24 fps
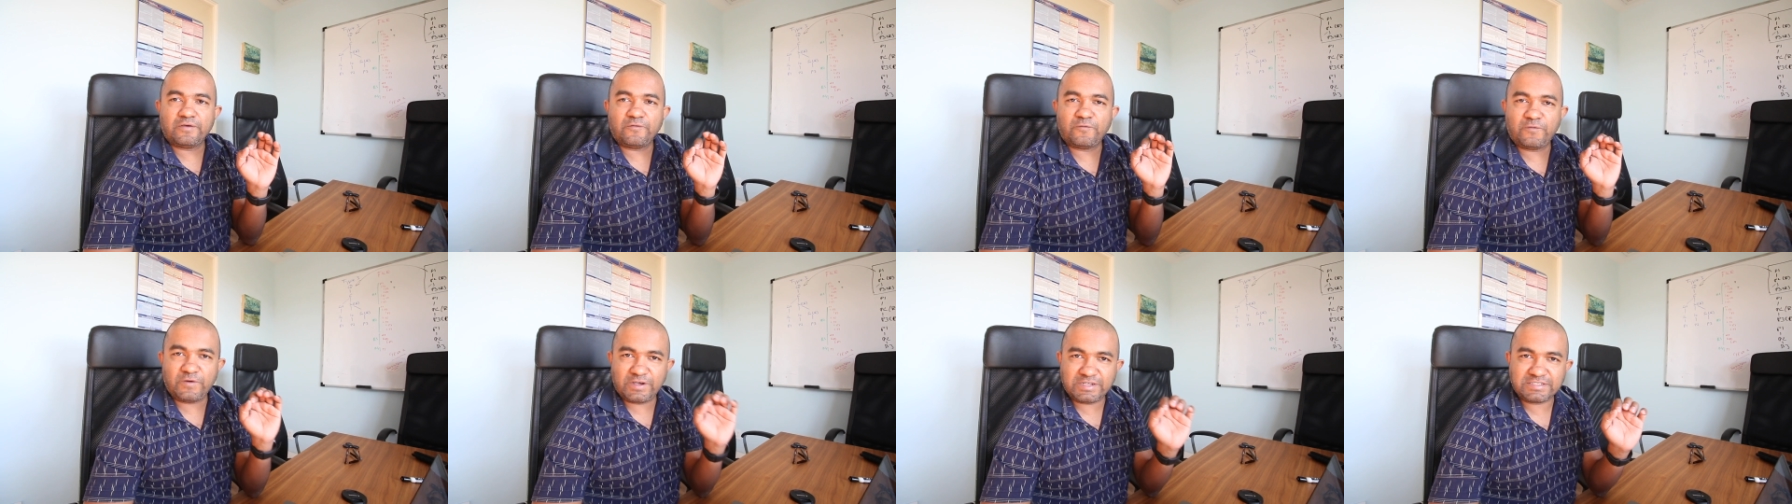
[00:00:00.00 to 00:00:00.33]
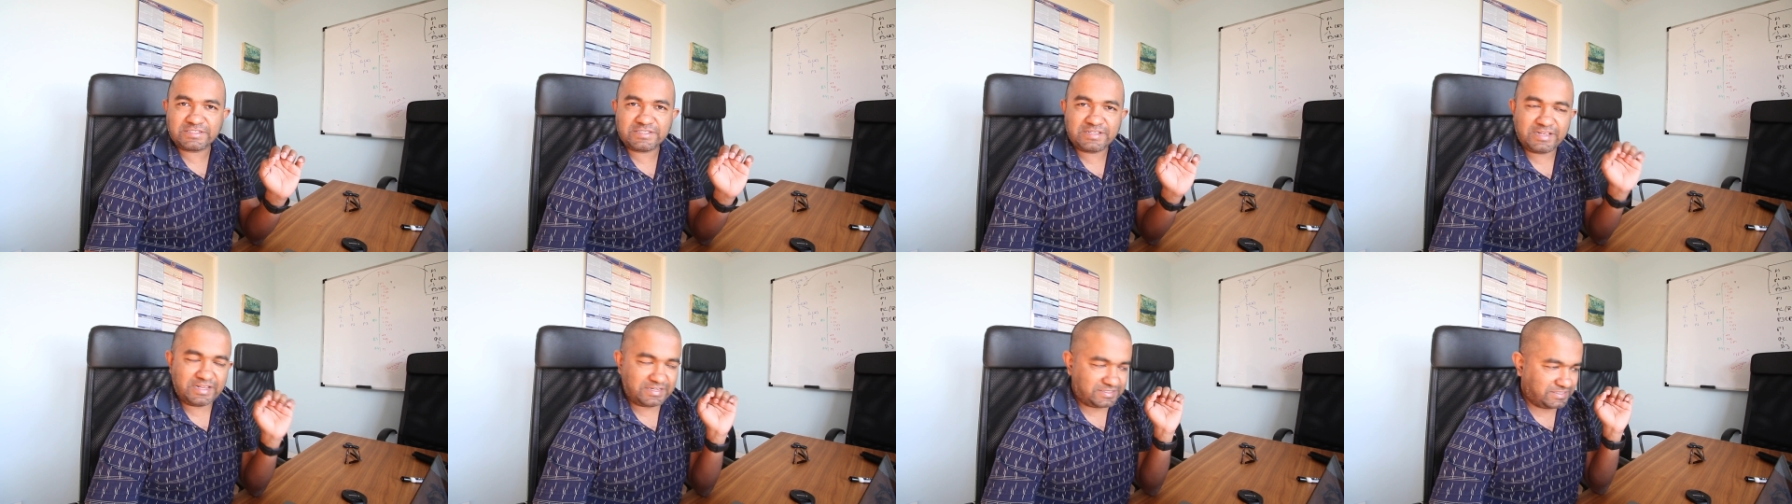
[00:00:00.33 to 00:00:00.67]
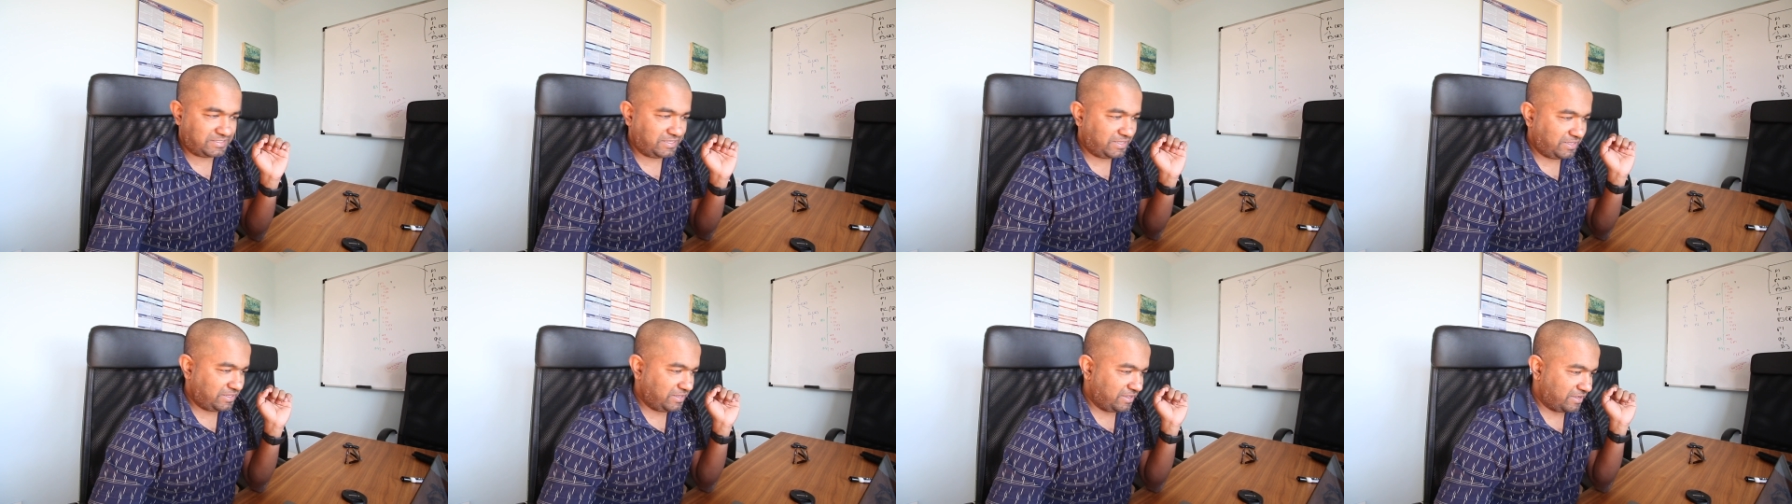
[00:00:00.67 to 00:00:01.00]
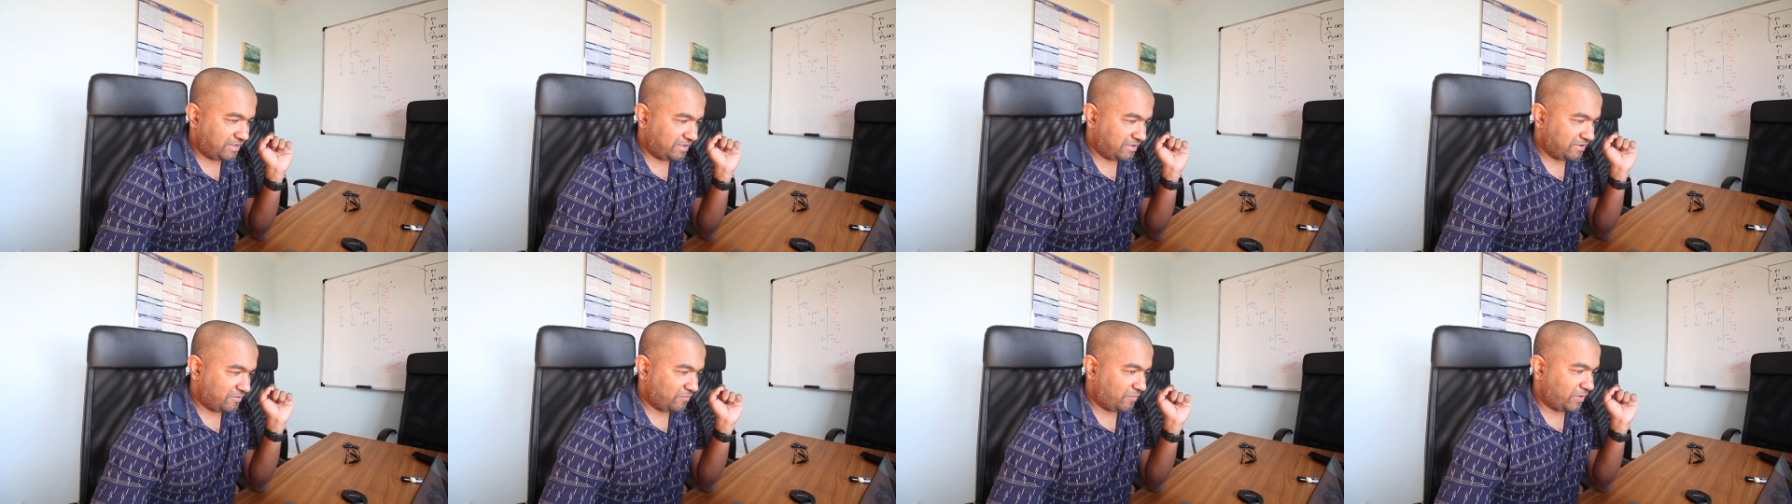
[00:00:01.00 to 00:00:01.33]
first let's see
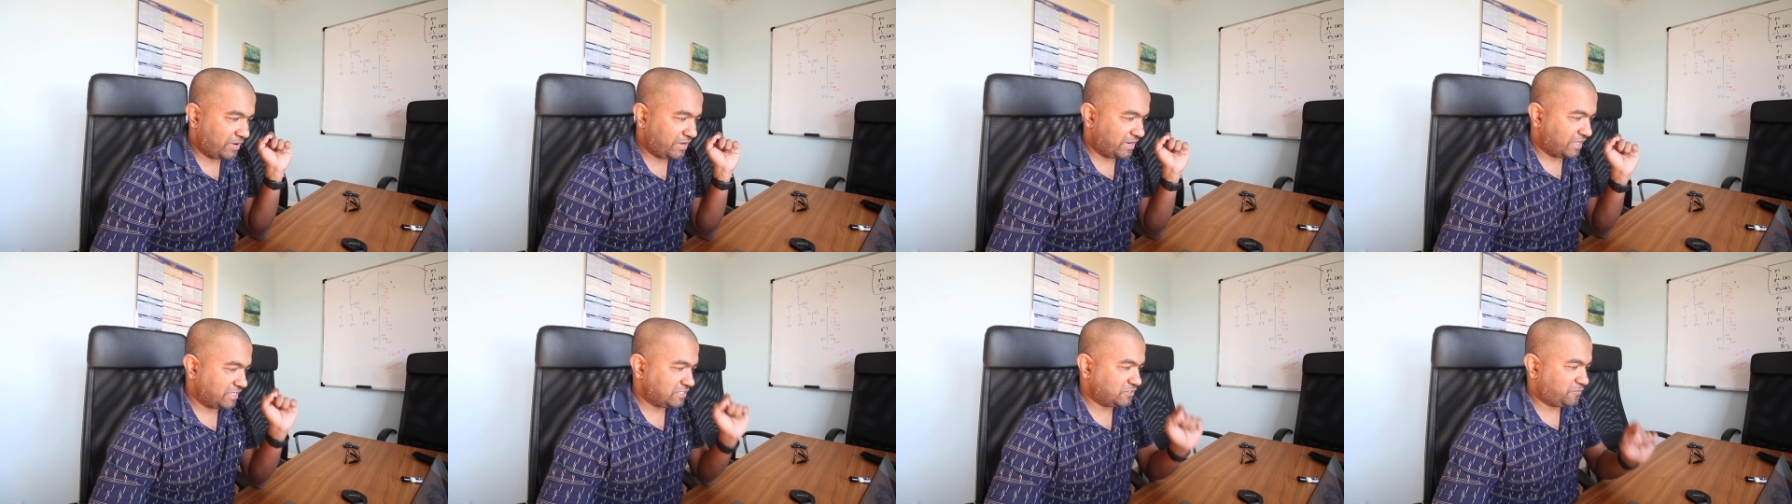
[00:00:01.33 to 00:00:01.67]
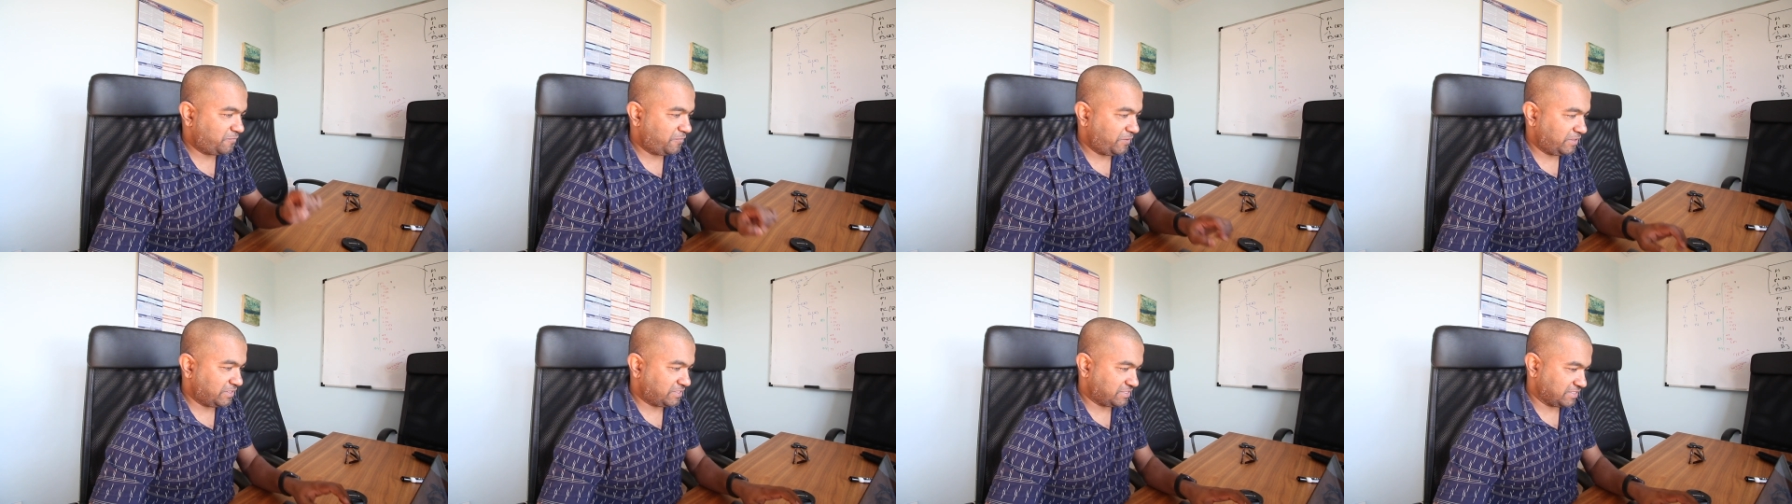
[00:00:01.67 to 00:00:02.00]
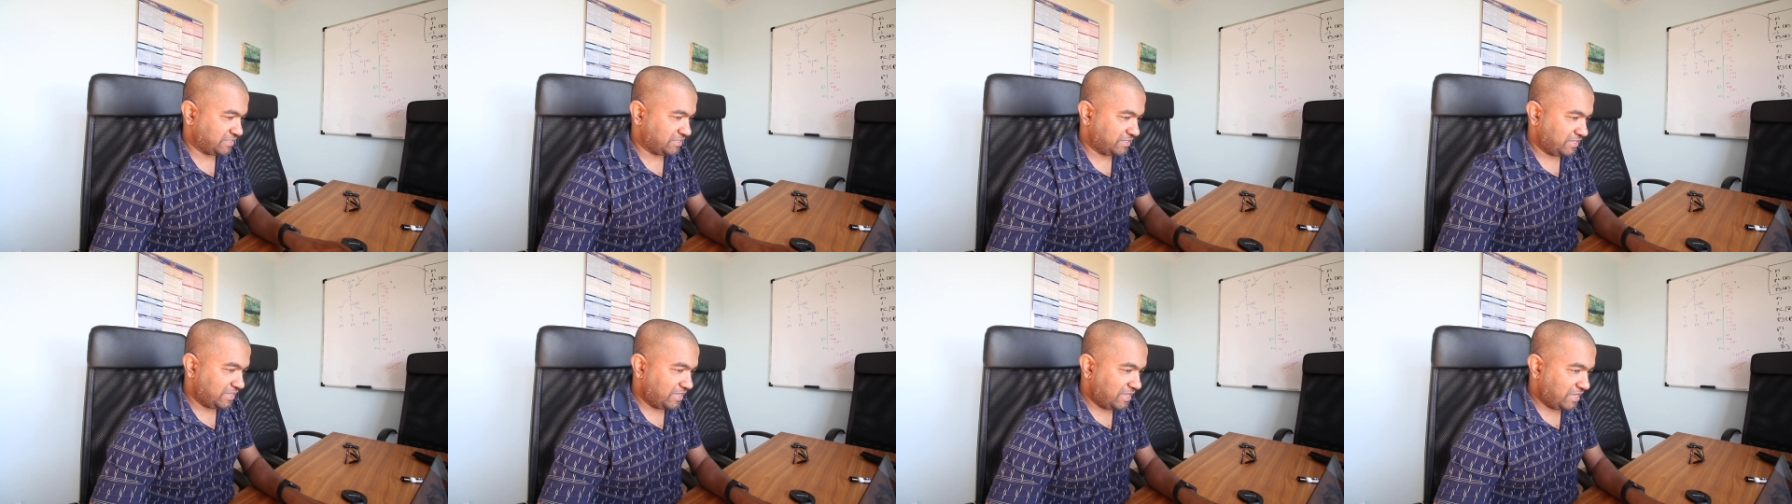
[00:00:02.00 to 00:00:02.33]
uh, one nice feature